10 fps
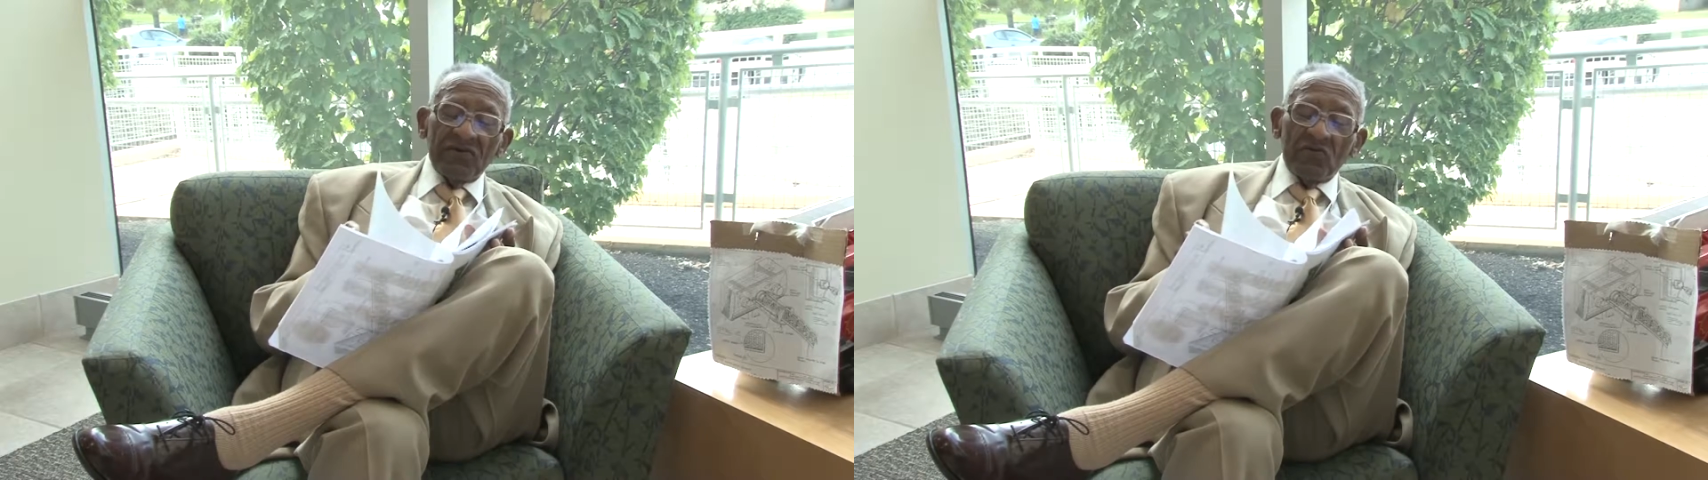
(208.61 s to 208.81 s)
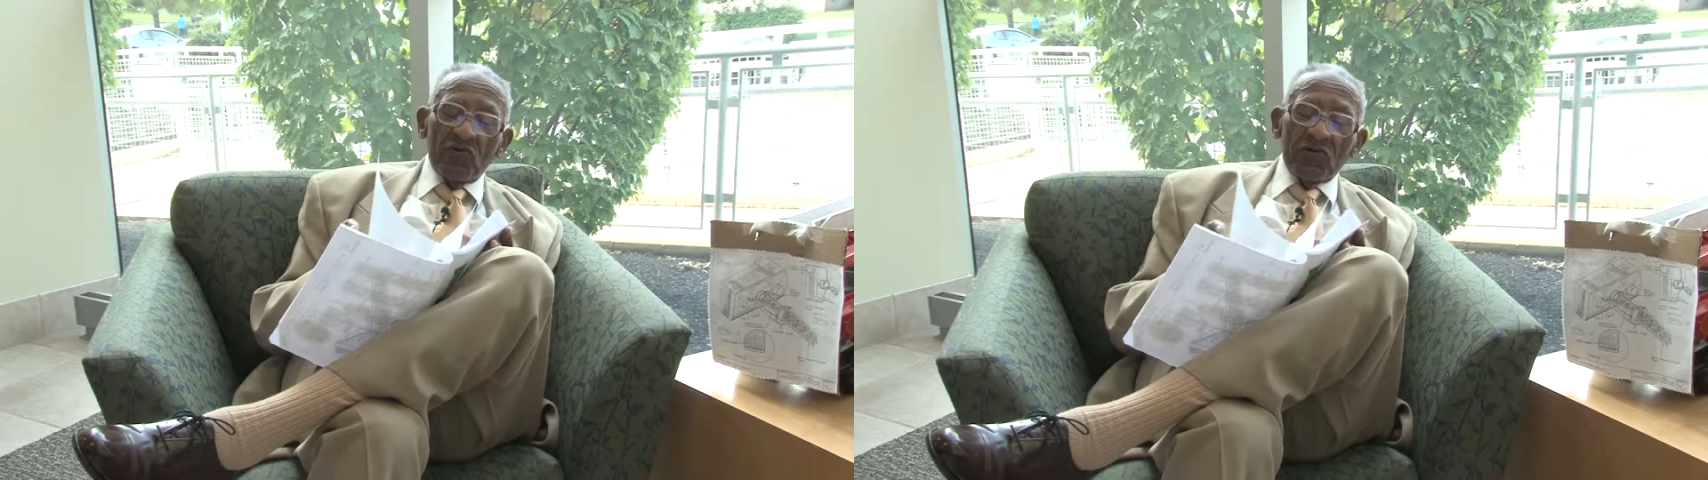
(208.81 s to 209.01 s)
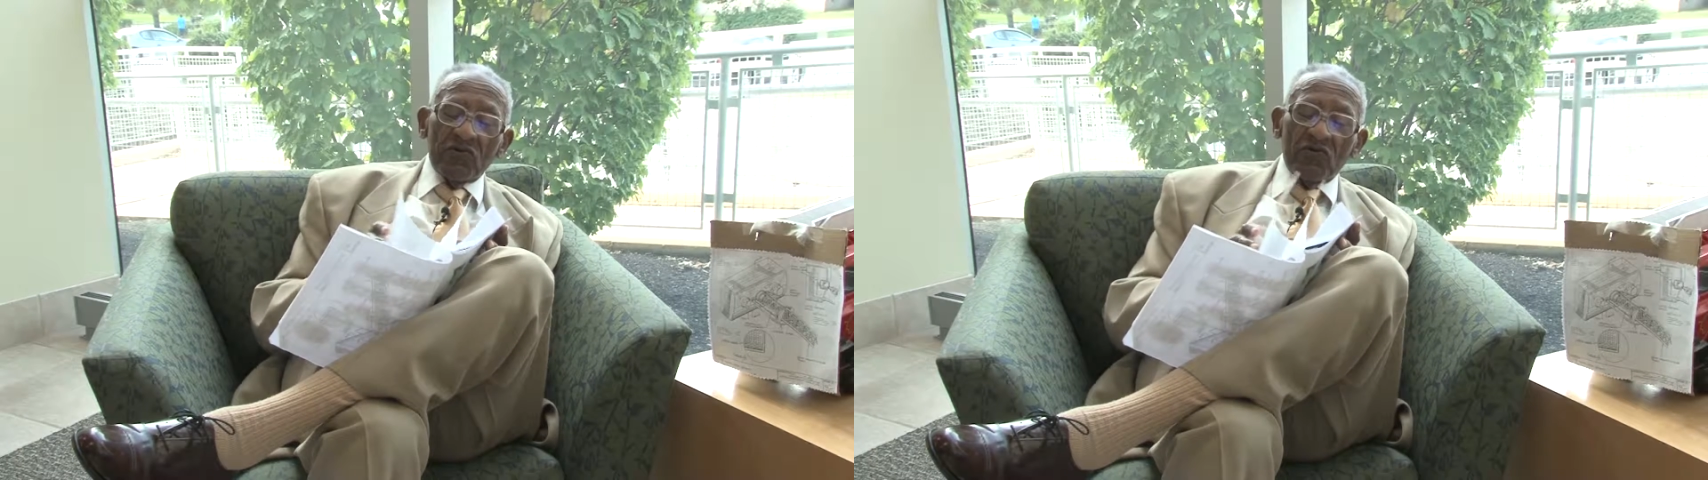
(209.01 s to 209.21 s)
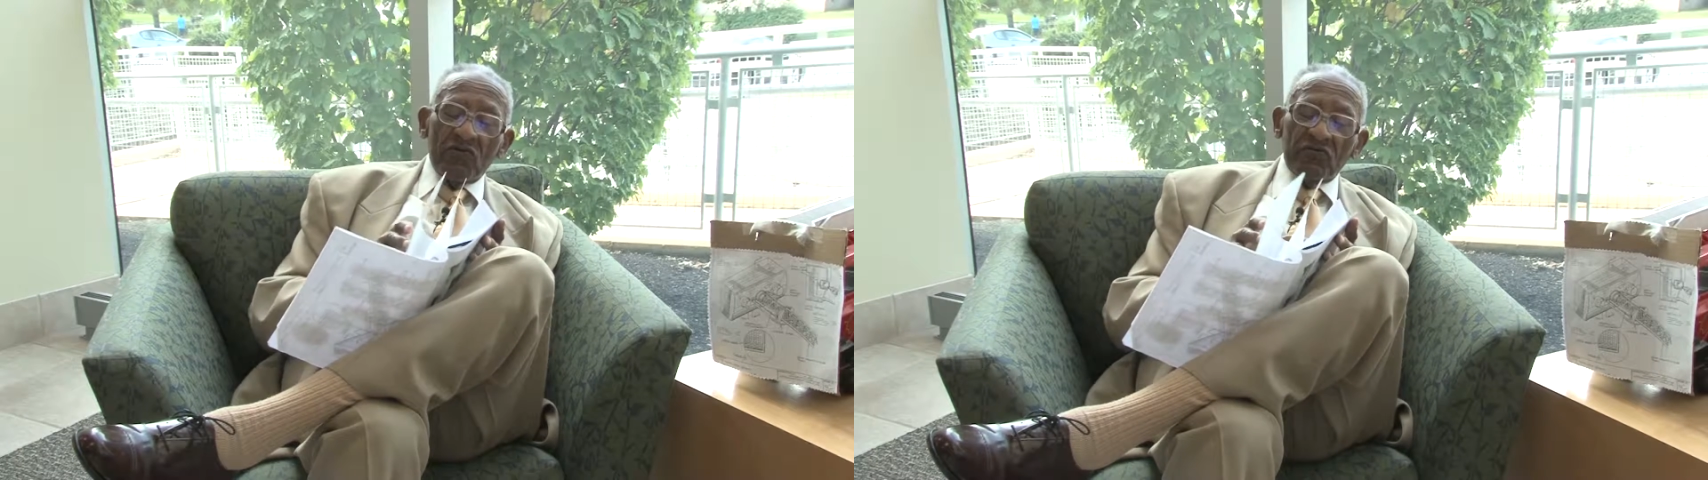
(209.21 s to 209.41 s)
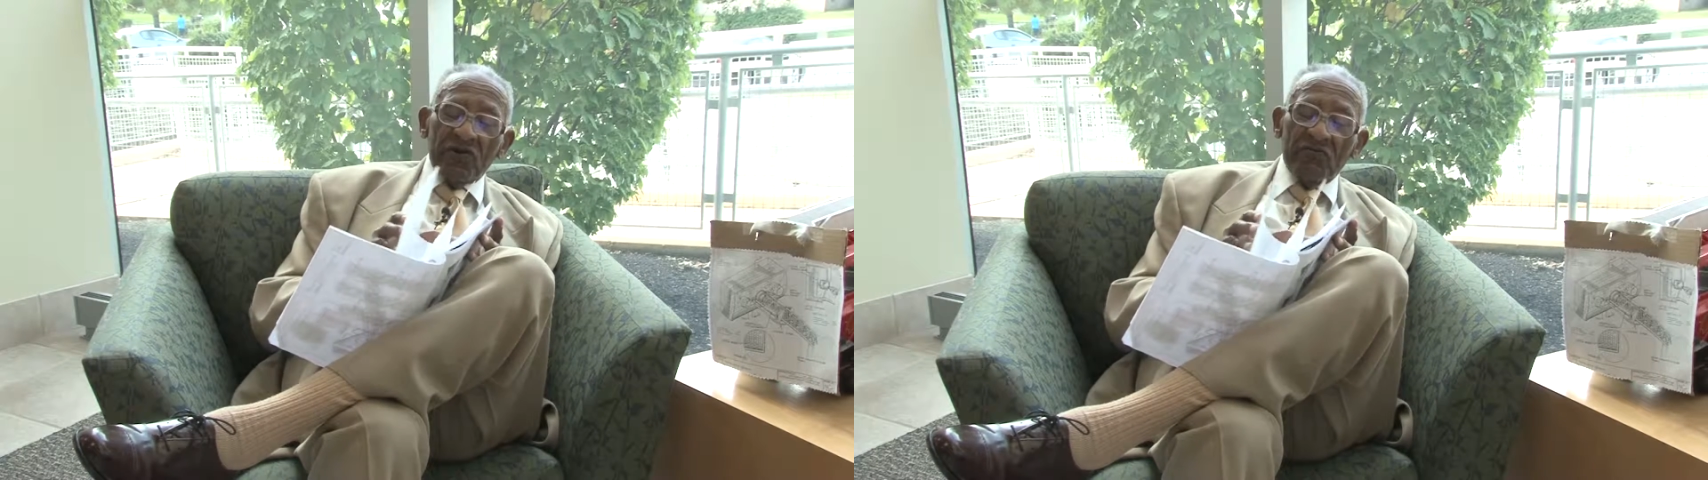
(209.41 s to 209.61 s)
the water
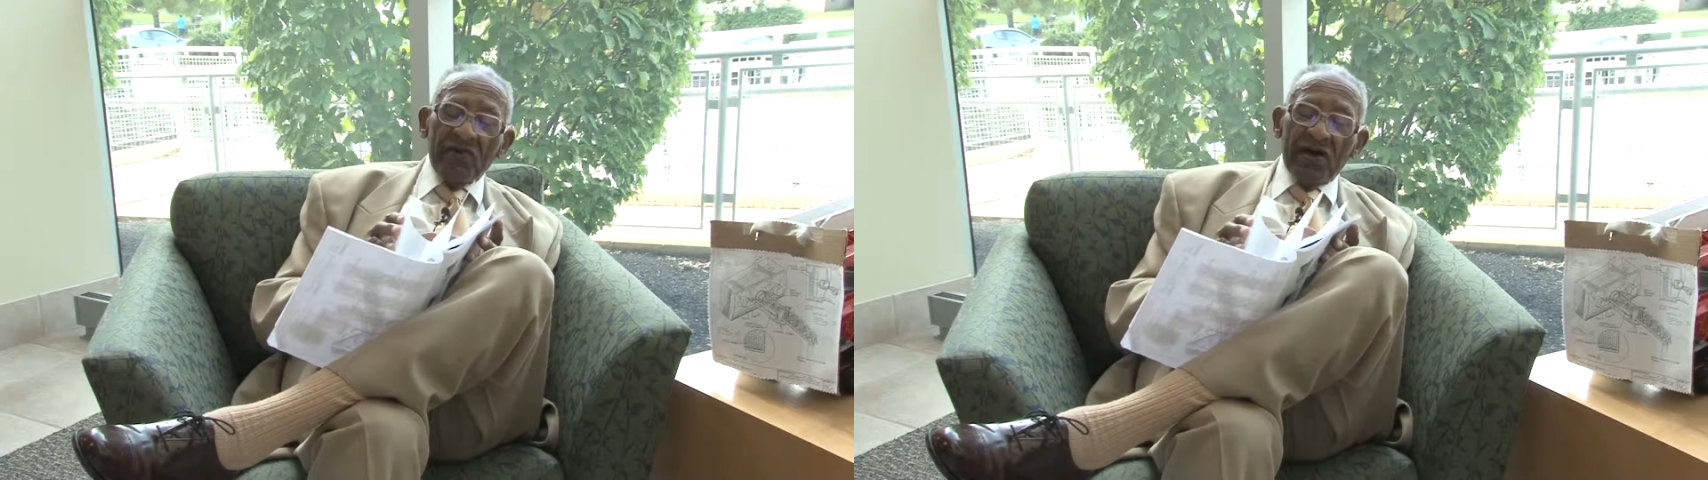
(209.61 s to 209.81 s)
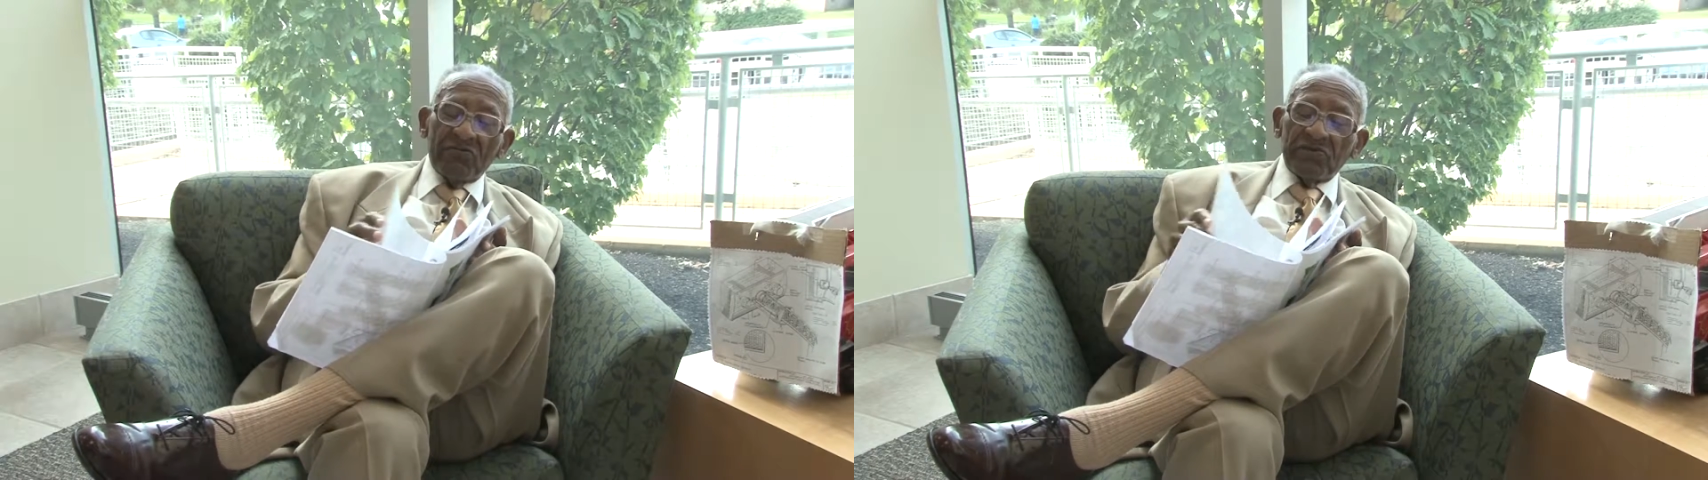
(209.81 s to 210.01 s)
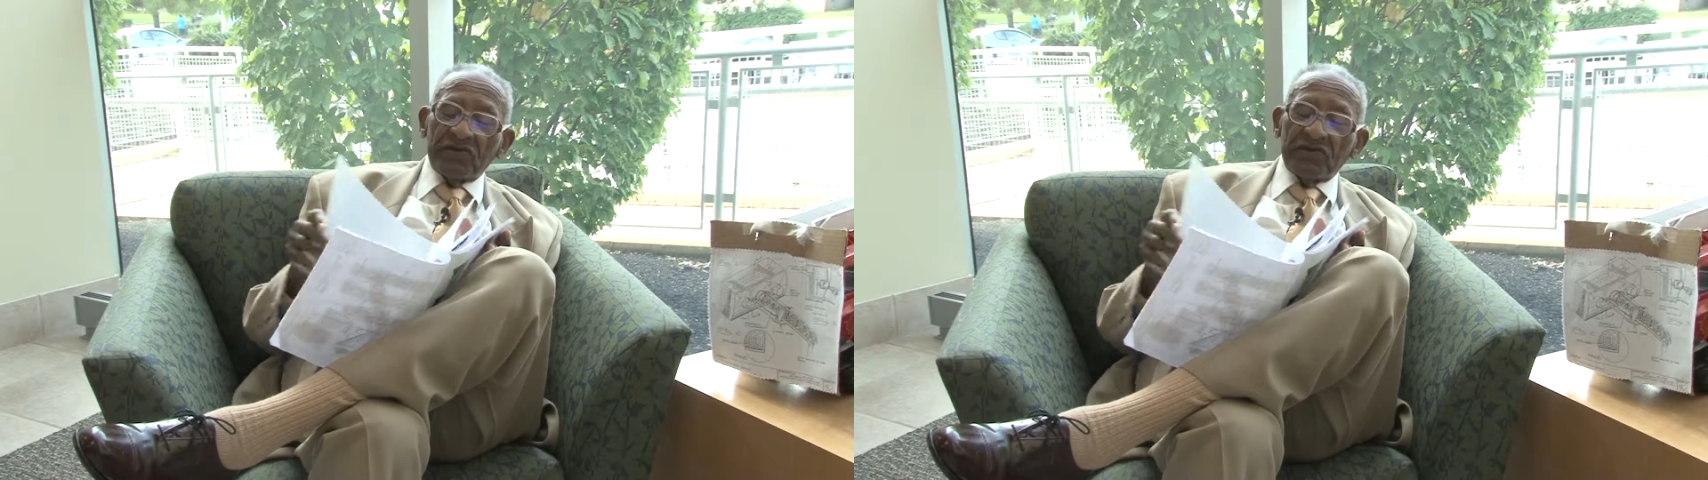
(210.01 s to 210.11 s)
won't come out